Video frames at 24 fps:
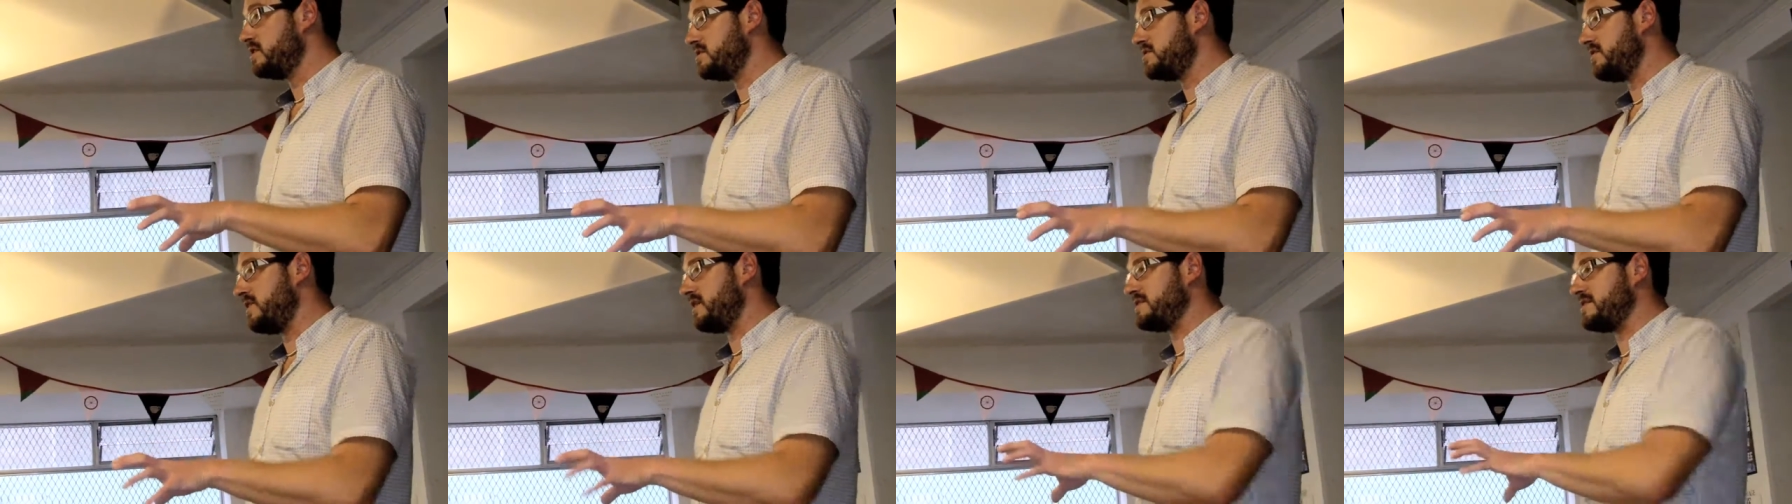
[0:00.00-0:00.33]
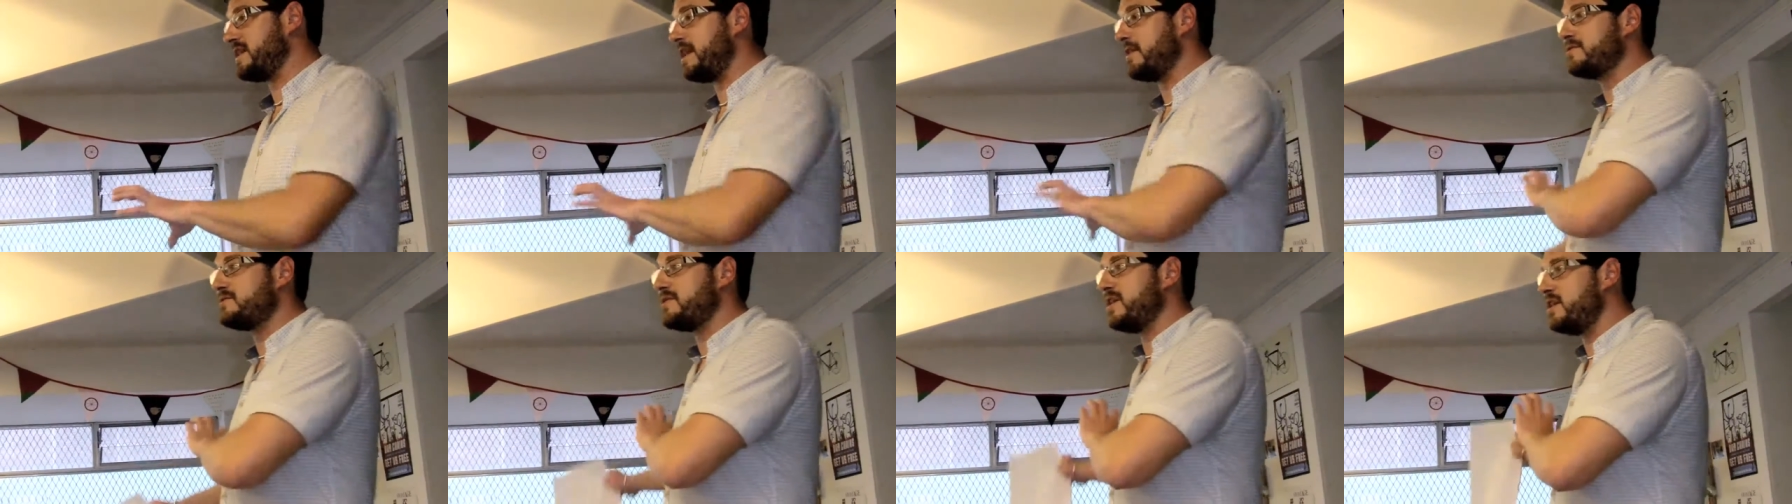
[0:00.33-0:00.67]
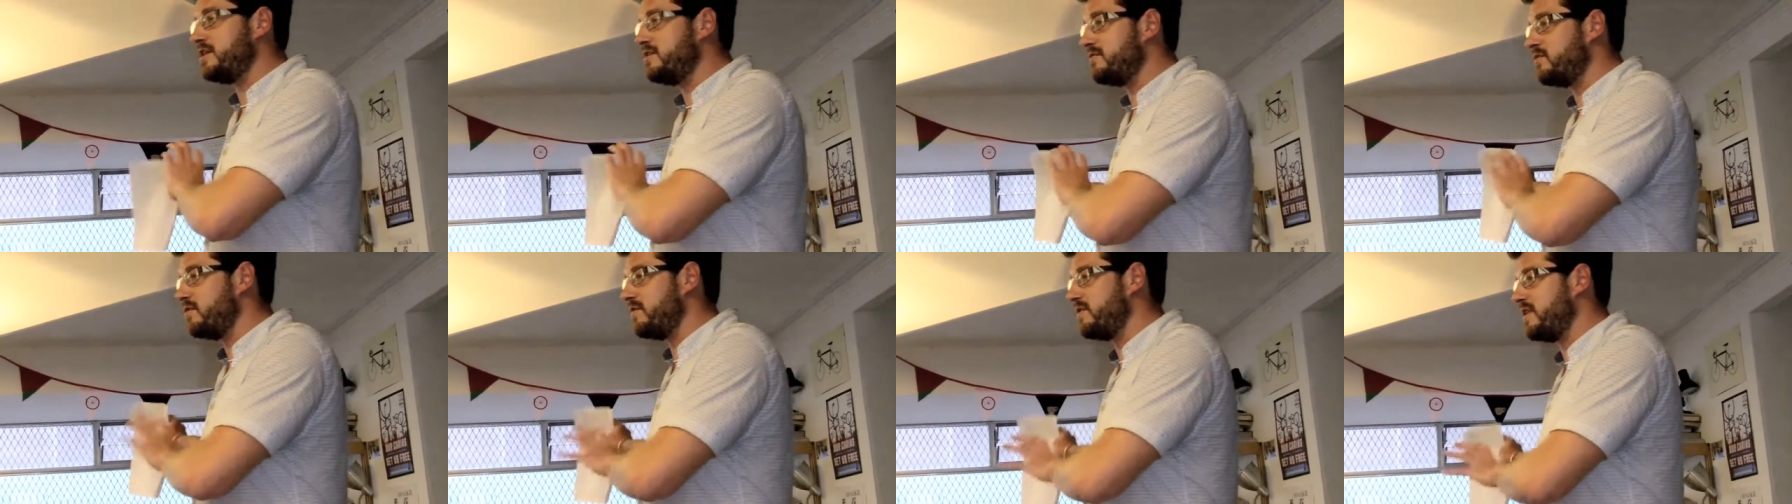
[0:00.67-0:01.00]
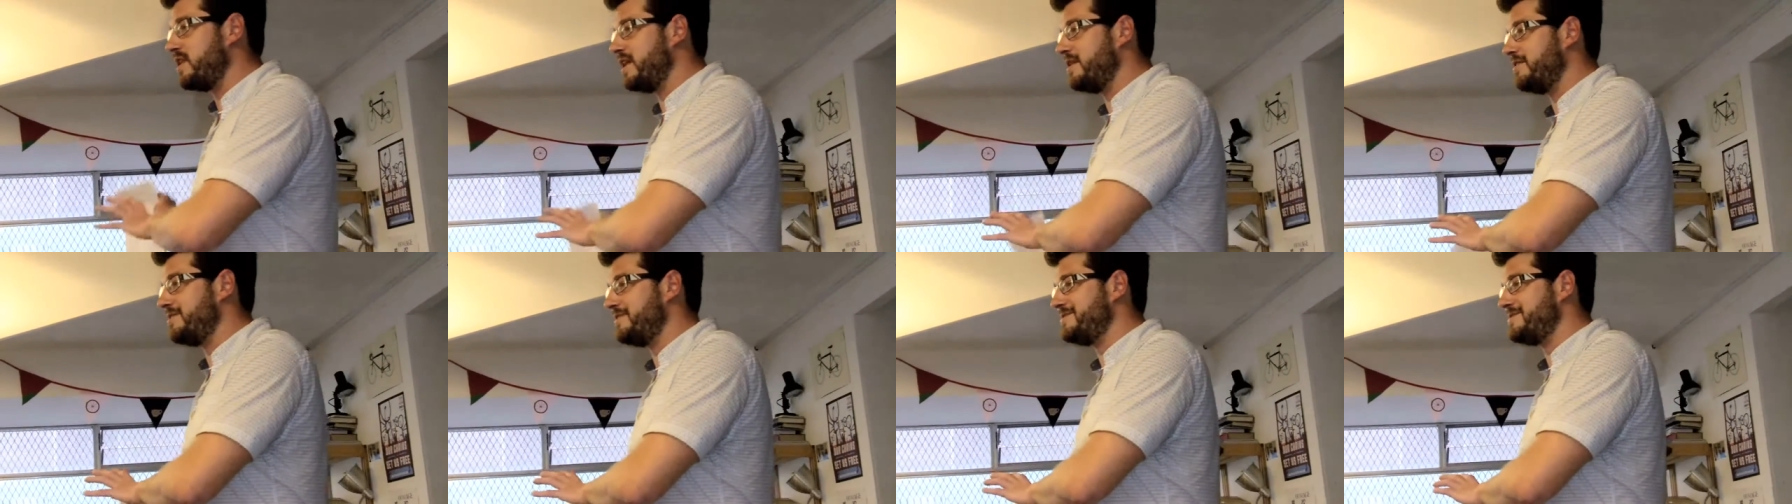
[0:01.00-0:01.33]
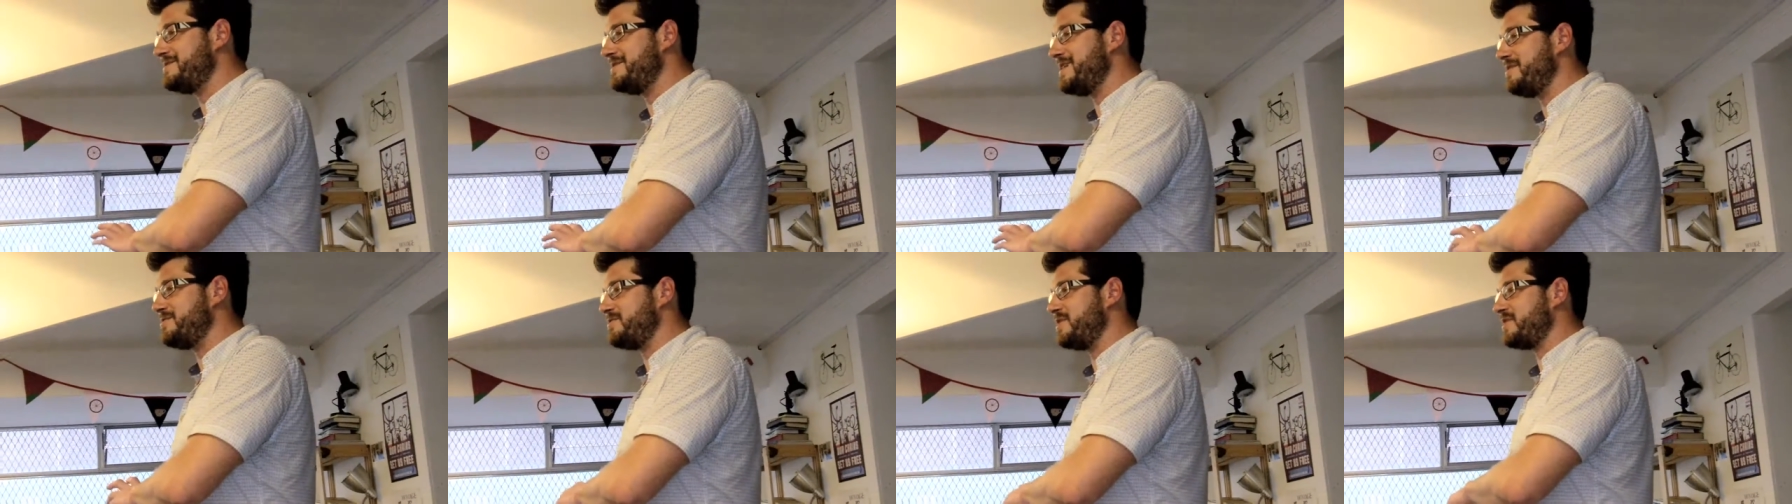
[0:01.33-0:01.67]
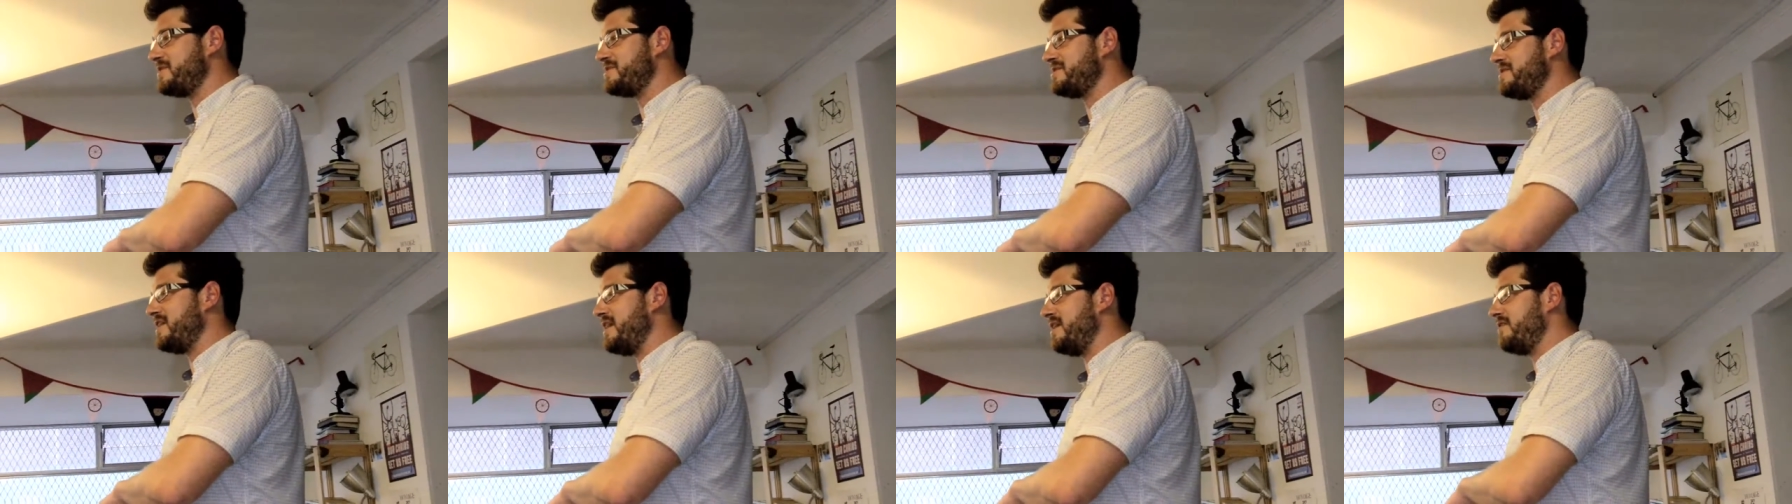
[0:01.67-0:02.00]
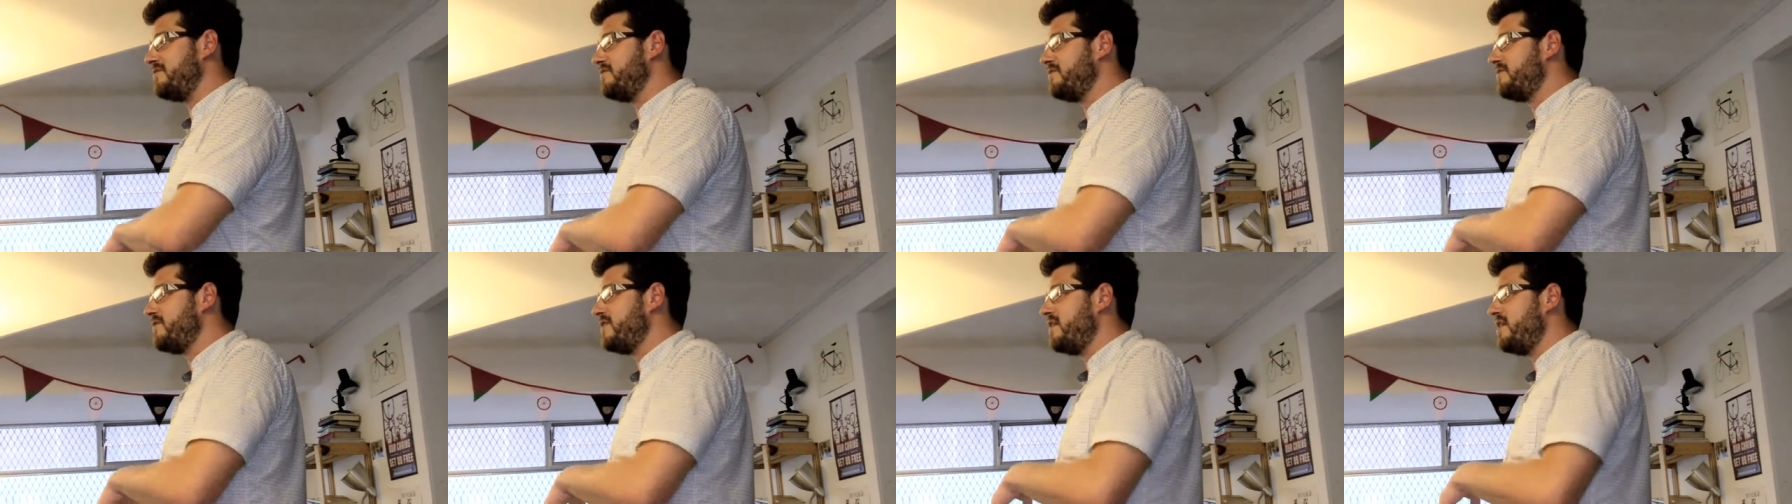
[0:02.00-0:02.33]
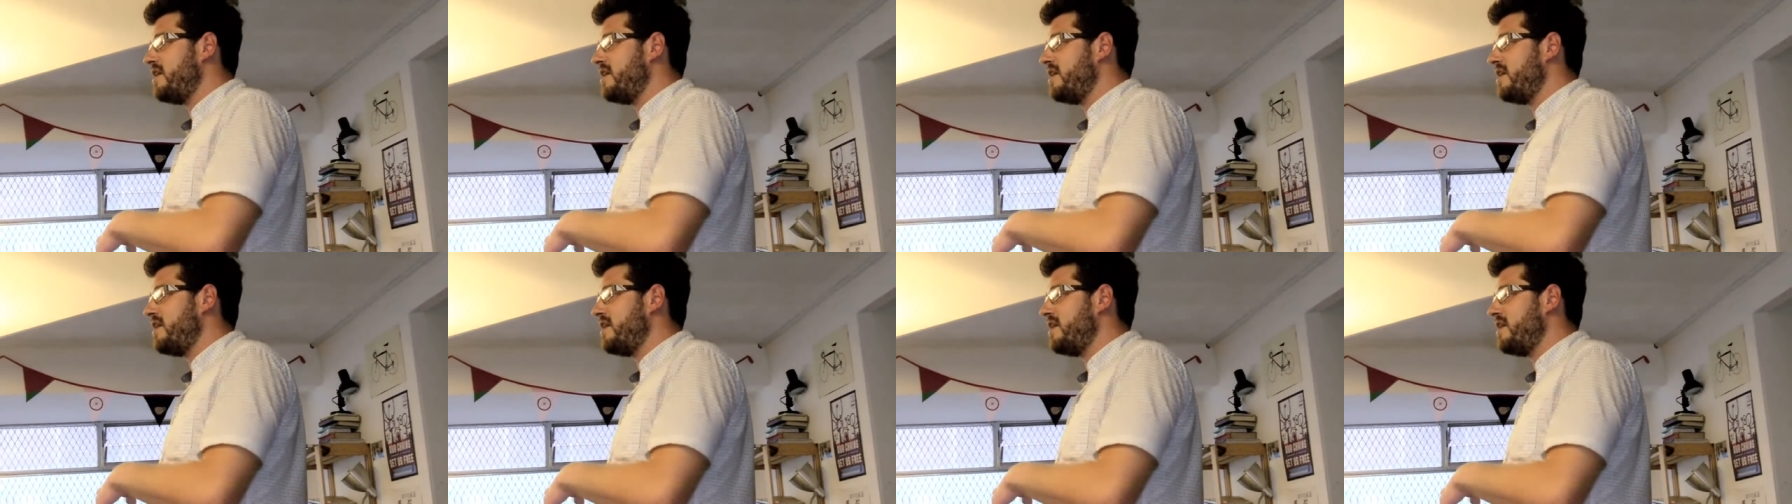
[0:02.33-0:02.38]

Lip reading: So that's outside of all the London-centric stuff,